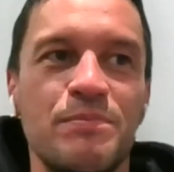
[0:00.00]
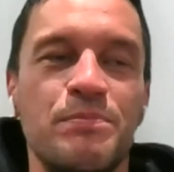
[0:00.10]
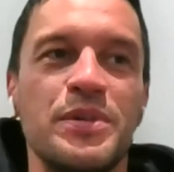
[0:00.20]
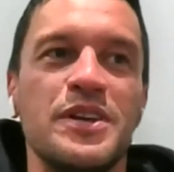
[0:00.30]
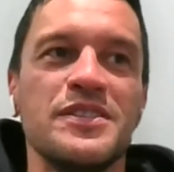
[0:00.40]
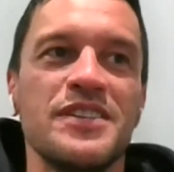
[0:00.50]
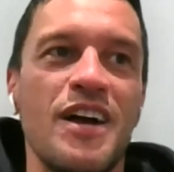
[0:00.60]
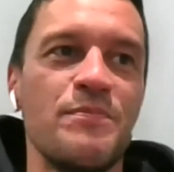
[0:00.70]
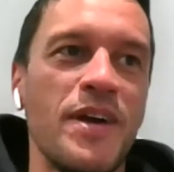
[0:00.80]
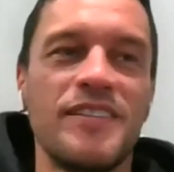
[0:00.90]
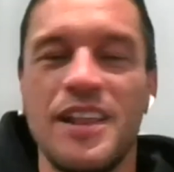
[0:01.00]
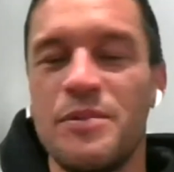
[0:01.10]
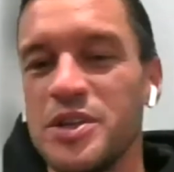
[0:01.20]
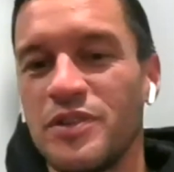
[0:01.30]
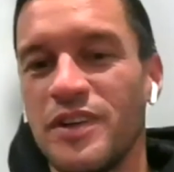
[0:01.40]
because I basically
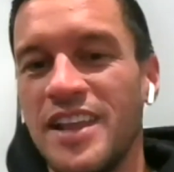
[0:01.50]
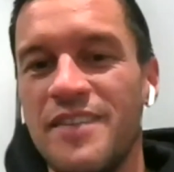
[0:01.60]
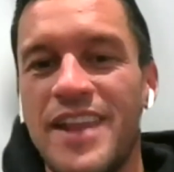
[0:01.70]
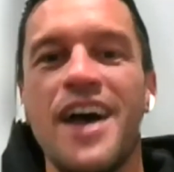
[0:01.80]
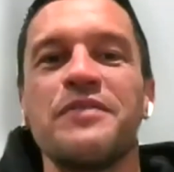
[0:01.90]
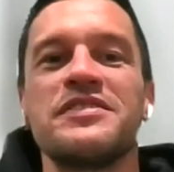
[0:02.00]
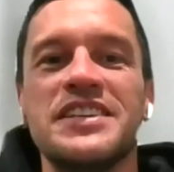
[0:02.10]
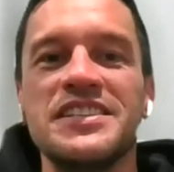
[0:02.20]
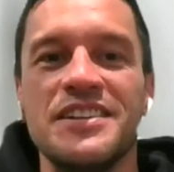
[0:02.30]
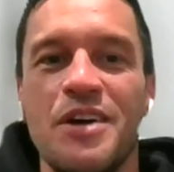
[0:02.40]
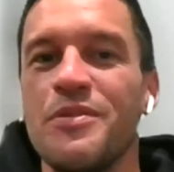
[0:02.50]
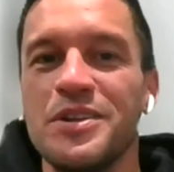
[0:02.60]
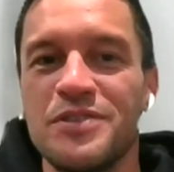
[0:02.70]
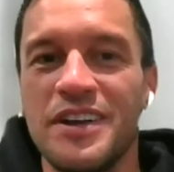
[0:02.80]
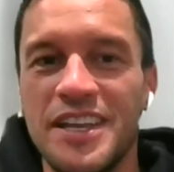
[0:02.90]
want to train, even out of season, I
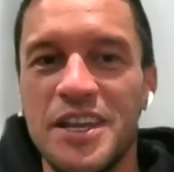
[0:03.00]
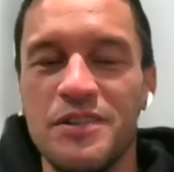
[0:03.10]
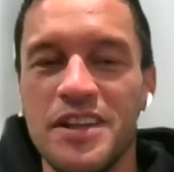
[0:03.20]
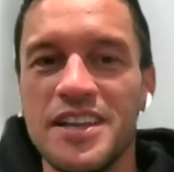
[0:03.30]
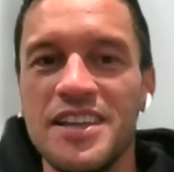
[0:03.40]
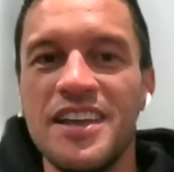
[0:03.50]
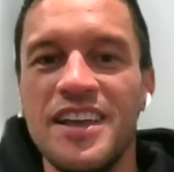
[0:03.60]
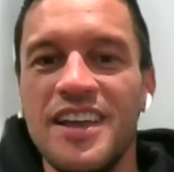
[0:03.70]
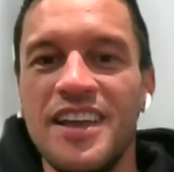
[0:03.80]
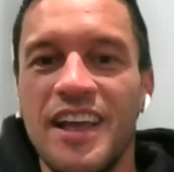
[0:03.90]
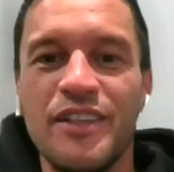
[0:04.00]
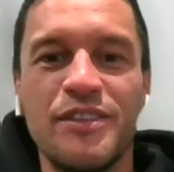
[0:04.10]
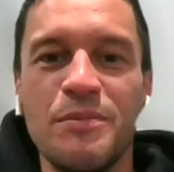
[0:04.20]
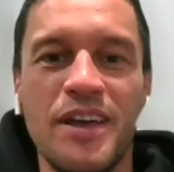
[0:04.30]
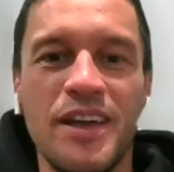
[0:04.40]
want to train kīorahi. And
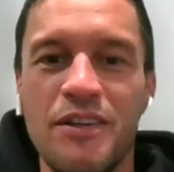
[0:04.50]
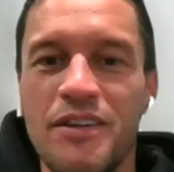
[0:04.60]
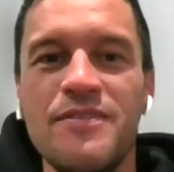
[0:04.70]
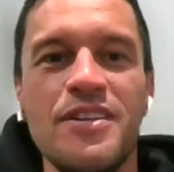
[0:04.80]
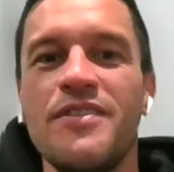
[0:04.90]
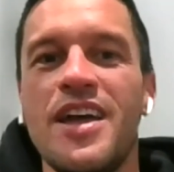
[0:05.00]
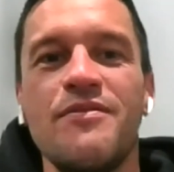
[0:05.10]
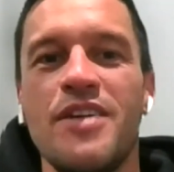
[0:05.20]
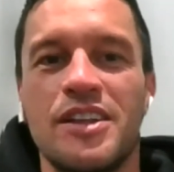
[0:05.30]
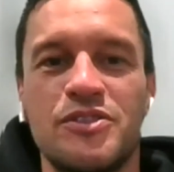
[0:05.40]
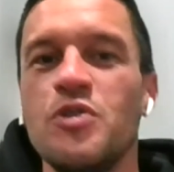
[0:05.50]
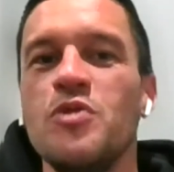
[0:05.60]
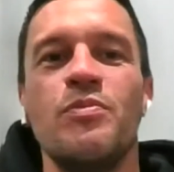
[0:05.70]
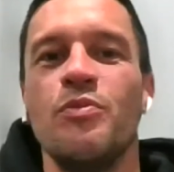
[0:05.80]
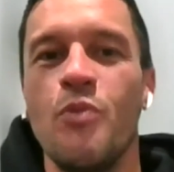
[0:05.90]
some, like, look, even if I have
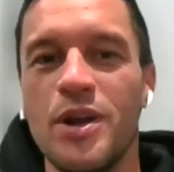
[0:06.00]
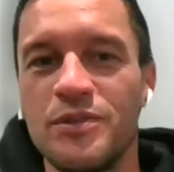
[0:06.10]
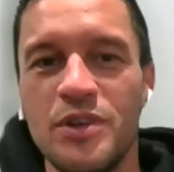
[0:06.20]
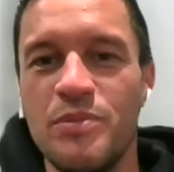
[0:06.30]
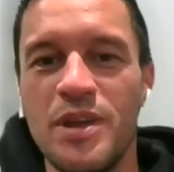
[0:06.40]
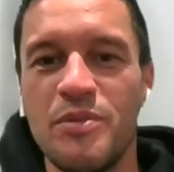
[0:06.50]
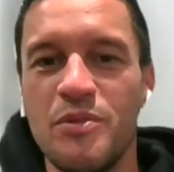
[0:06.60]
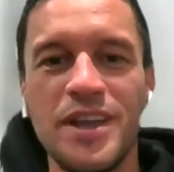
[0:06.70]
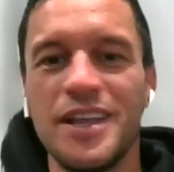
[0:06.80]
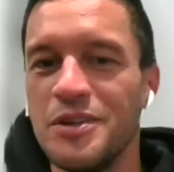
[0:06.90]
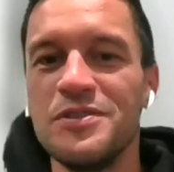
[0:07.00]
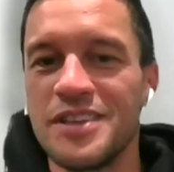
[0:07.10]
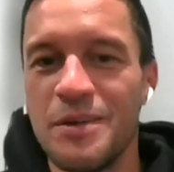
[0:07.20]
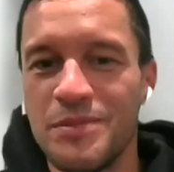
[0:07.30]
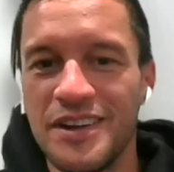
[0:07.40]
one or two people, we can do
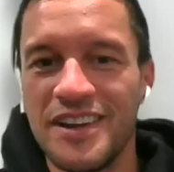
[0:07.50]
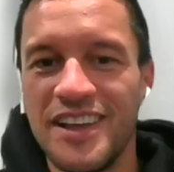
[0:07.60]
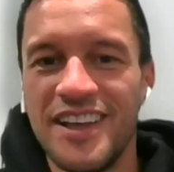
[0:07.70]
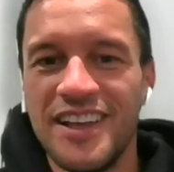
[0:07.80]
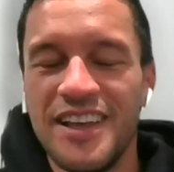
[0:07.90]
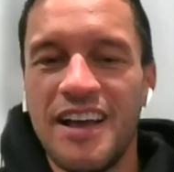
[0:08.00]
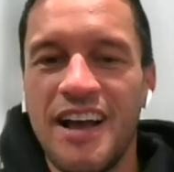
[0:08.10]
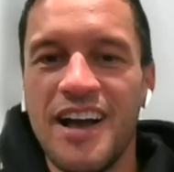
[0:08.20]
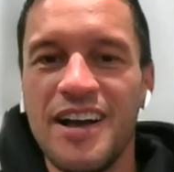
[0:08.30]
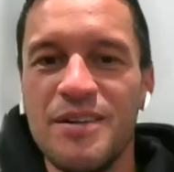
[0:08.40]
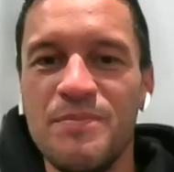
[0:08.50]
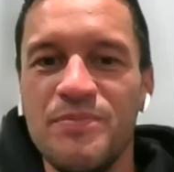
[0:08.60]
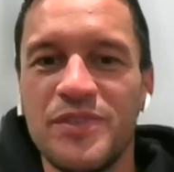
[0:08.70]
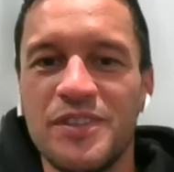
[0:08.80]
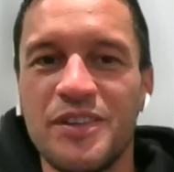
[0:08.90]
something.
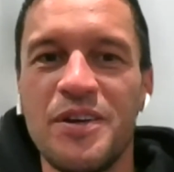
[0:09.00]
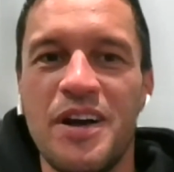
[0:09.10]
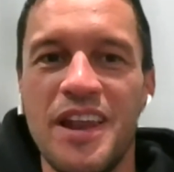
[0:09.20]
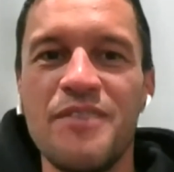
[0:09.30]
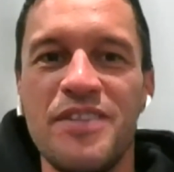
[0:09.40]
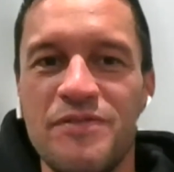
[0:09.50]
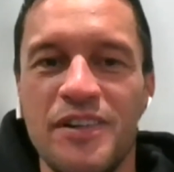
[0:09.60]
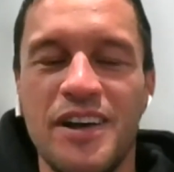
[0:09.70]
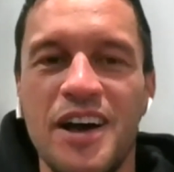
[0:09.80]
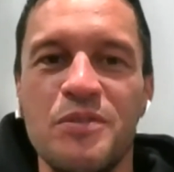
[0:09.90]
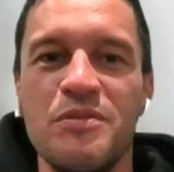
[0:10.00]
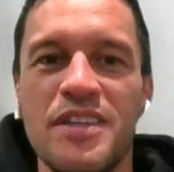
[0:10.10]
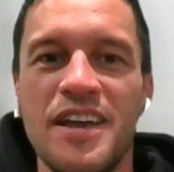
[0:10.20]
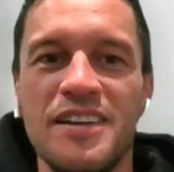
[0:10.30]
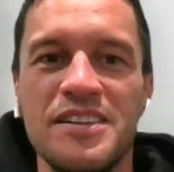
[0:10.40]
So I love that whakaaro
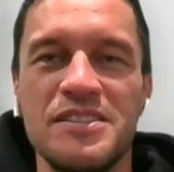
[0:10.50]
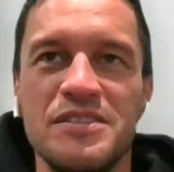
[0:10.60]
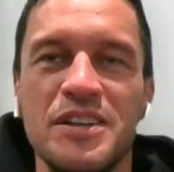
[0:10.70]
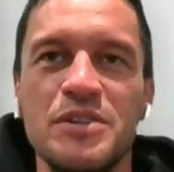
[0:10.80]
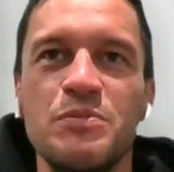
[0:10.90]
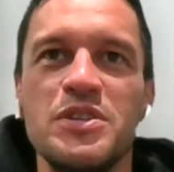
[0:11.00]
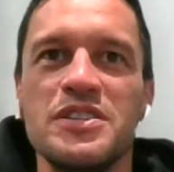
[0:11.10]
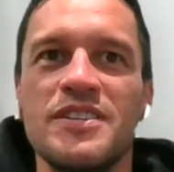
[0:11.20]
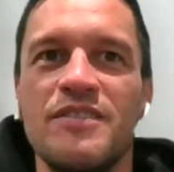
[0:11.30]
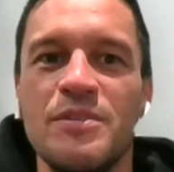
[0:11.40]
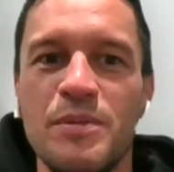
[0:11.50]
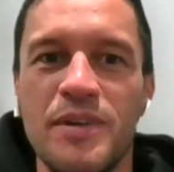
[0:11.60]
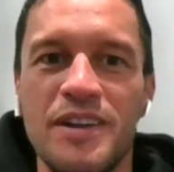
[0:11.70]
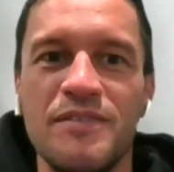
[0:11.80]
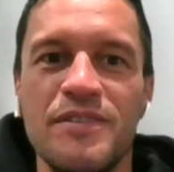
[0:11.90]
that, you know, we just have to be a
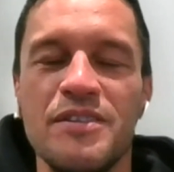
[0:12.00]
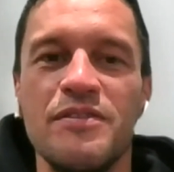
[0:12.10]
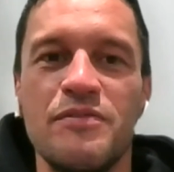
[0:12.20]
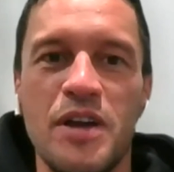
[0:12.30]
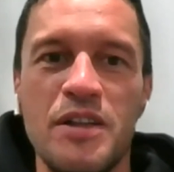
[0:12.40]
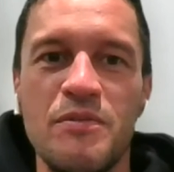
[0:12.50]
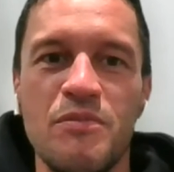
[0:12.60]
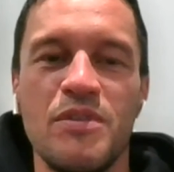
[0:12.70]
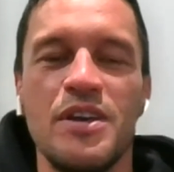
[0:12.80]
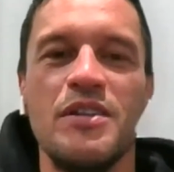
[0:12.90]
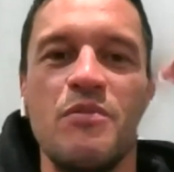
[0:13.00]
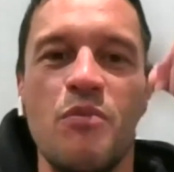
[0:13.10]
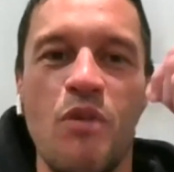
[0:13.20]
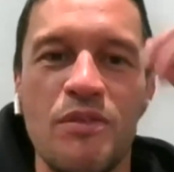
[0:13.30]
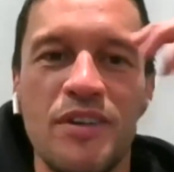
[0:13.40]
bit innovative
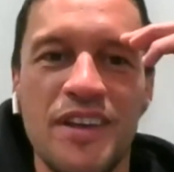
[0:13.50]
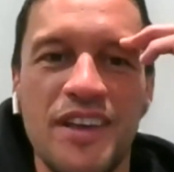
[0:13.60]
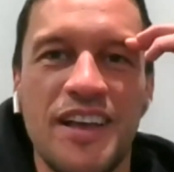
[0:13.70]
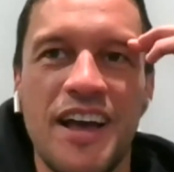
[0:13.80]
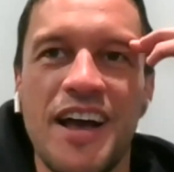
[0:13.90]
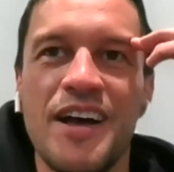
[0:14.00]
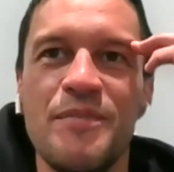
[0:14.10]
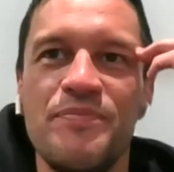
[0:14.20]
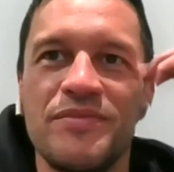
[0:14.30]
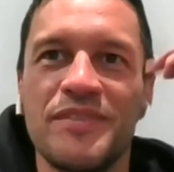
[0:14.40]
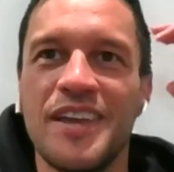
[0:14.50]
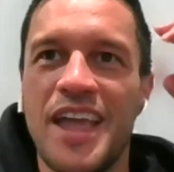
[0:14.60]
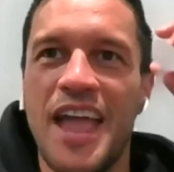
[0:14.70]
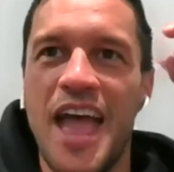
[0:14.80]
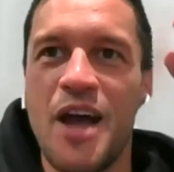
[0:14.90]
in what,
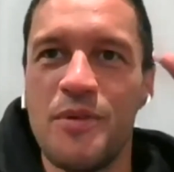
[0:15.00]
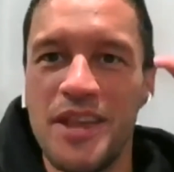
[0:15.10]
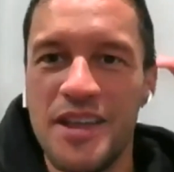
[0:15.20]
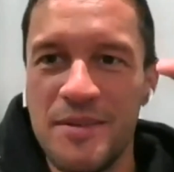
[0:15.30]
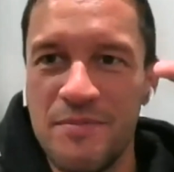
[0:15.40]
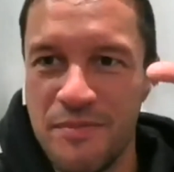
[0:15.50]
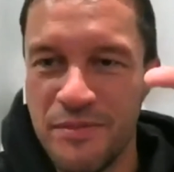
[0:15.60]
how we